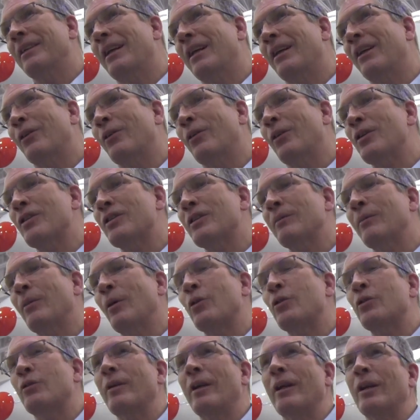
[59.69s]
and of course the
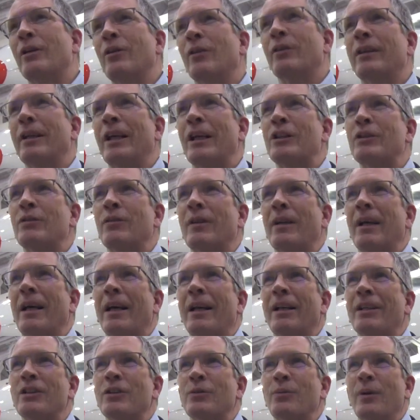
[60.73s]
most critical test for
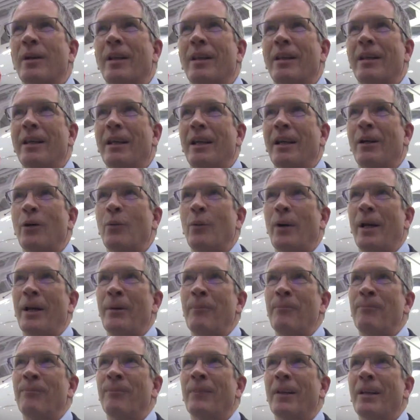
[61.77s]
that is with the uh, wing.
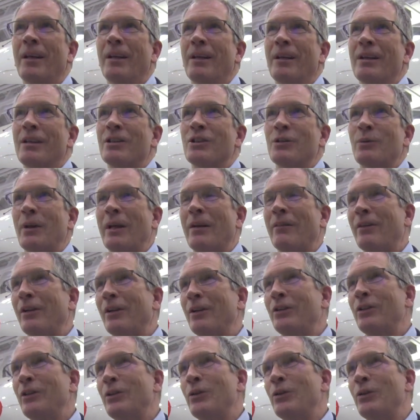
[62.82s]
So we have a